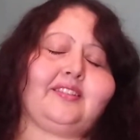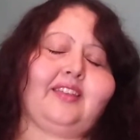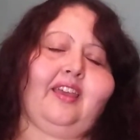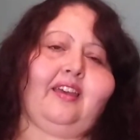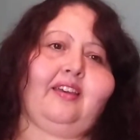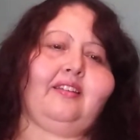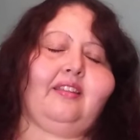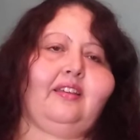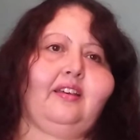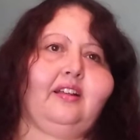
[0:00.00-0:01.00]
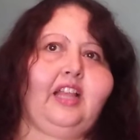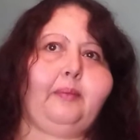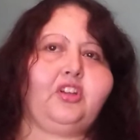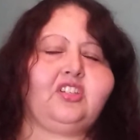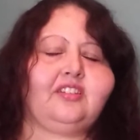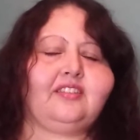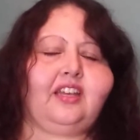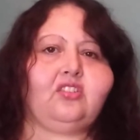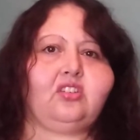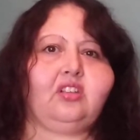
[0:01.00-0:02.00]
and the collaboration is
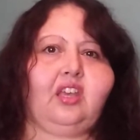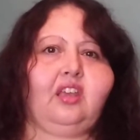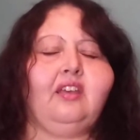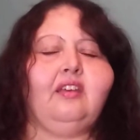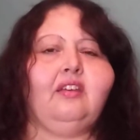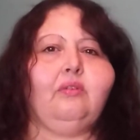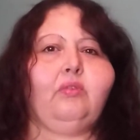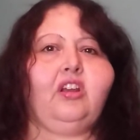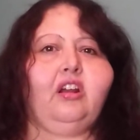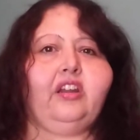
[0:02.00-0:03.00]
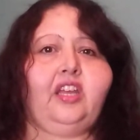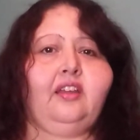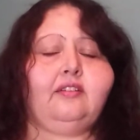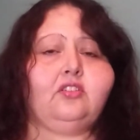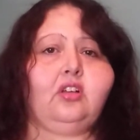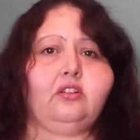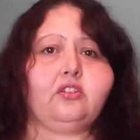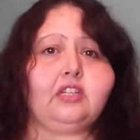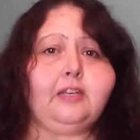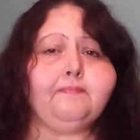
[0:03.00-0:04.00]
actually regarding Dollar
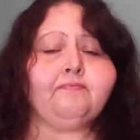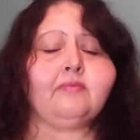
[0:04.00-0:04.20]
Tree.